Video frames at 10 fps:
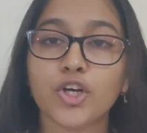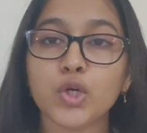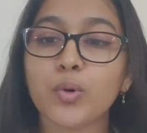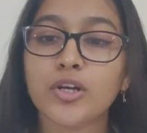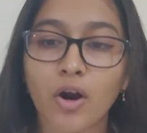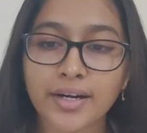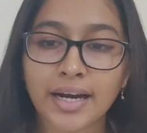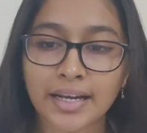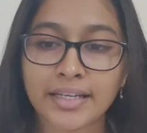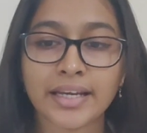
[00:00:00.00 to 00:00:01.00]
you will not
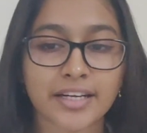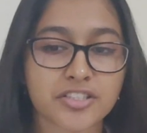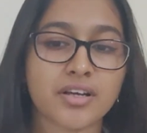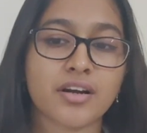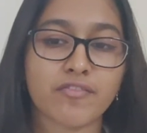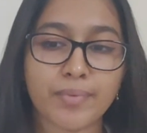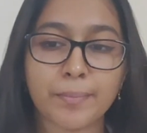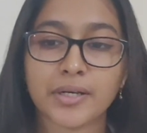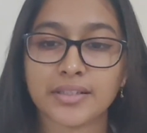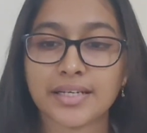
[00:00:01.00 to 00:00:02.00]
get any extra rough
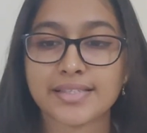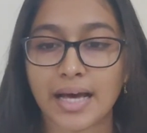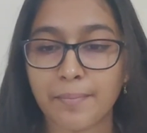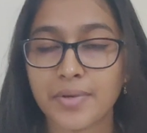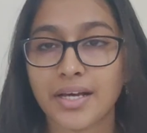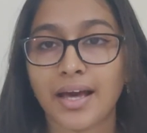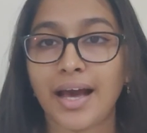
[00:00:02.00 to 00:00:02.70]
paper in the exam,